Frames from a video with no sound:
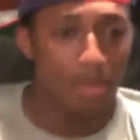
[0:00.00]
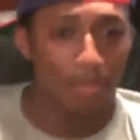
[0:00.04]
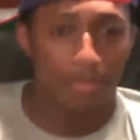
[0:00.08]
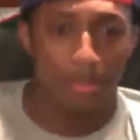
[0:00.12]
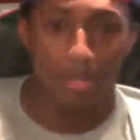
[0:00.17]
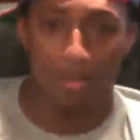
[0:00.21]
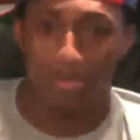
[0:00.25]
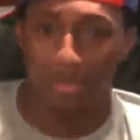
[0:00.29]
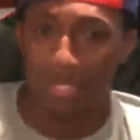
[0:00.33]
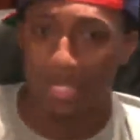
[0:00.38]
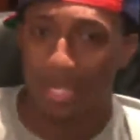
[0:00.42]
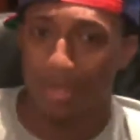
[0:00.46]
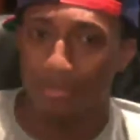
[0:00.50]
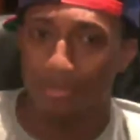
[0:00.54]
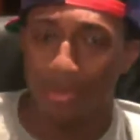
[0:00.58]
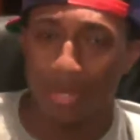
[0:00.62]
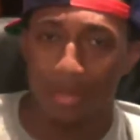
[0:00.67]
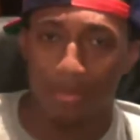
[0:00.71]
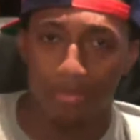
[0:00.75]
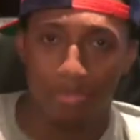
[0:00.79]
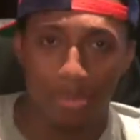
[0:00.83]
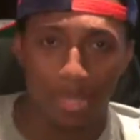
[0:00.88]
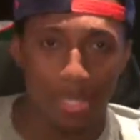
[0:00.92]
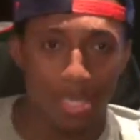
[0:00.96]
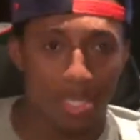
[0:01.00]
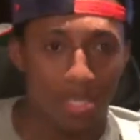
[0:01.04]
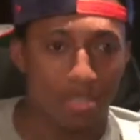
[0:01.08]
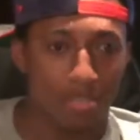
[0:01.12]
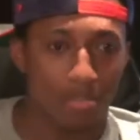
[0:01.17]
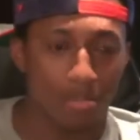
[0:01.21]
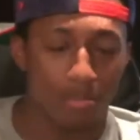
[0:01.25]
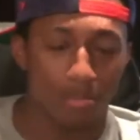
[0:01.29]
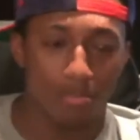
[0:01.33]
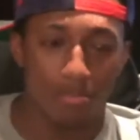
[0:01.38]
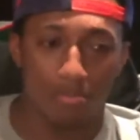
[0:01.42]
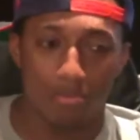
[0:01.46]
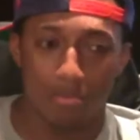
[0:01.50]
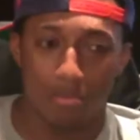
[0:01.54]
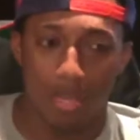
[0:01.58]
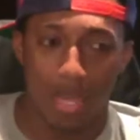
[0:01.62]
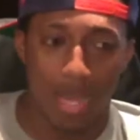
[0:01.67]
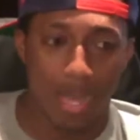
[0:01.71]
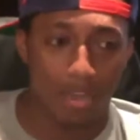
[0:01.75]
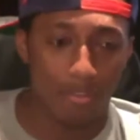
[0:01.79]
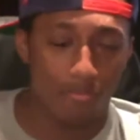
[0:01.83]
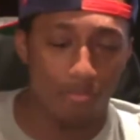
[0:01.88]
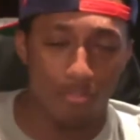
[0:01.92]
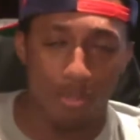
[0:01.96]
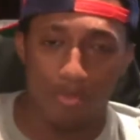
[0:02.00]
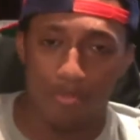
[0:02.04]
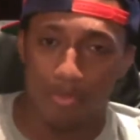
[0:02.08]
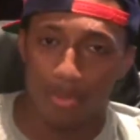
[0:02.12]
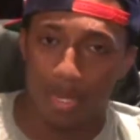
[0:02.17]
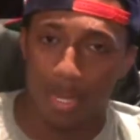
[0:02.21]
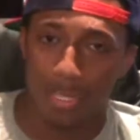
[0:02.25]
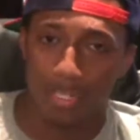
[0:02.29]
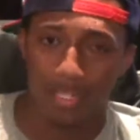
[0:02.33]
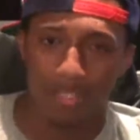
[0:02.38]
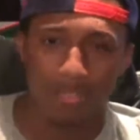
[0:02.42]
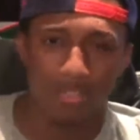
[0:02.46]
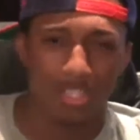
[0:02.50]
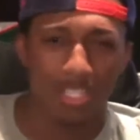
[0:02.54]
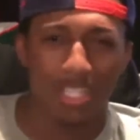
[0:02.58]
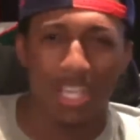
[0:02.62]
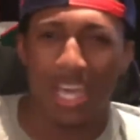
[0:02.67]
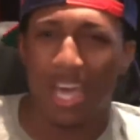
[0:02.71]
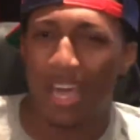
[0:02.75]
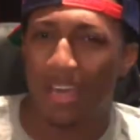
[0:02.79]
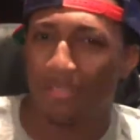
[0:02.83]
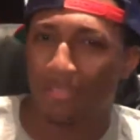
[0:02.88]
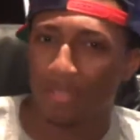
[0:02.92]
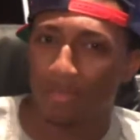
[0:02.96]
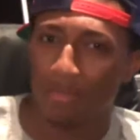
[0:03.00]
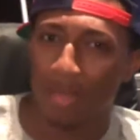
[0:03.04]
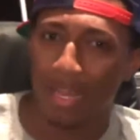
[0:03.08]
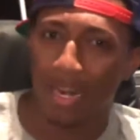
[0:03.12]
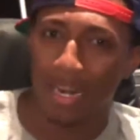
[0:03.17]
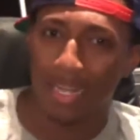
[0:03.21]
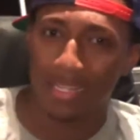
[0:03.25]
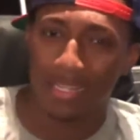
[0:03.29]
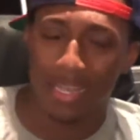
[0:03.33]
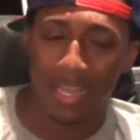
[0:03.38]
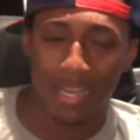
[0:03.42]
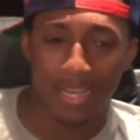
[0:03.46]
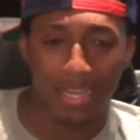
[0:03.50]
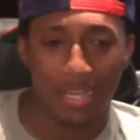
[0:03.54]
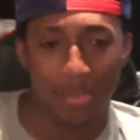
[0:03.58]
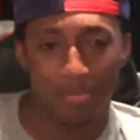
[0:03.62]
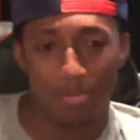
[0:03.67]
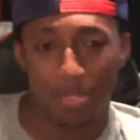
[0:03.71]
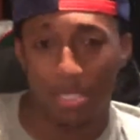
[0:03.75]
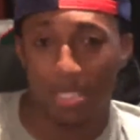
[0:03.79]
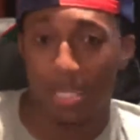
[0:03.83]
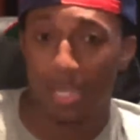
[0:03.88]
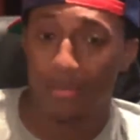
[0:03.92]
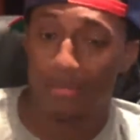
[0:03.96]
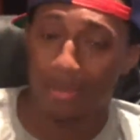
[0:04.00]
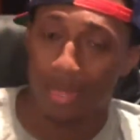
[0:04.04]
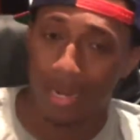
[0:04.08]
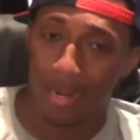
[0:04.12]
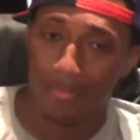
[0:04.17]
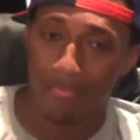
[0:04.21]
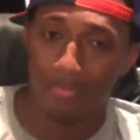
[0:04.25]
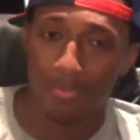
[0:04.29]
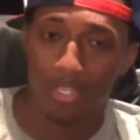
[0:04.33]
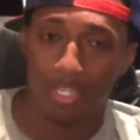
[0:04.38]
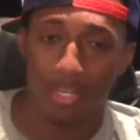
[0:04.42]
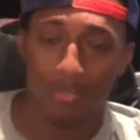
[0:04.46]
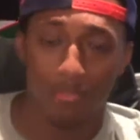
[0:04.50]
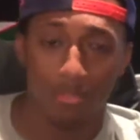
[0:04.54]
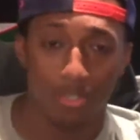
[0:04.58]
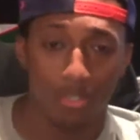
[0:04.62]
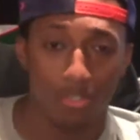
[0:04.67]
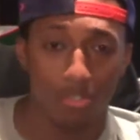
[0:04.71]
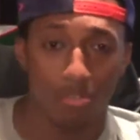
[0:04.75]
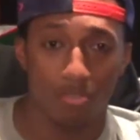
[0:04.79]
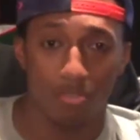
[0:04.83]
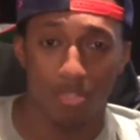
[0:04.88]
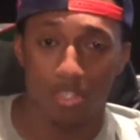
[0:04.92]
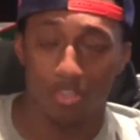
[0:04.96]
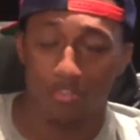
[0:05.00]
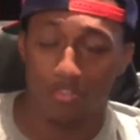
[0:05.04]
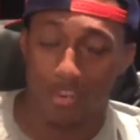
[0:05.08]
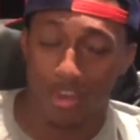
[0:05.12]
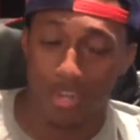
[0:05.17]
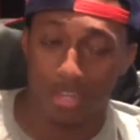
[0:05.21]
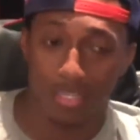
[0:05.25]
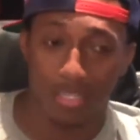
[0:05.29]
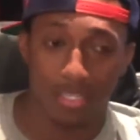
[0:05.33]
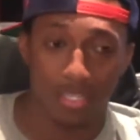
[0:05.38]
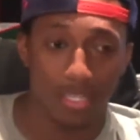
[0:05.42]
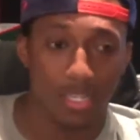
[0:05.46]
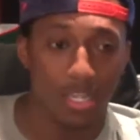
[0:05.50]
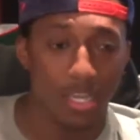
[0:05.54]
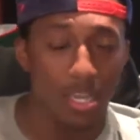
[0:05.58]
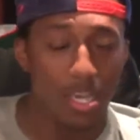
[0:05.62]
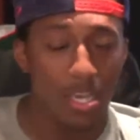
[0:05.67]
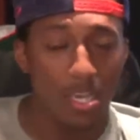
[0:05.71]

Pimp C, Bun B, you know, I grew up on that. So just to have somebody like that come and say, man, I appreciate what you do is crazy.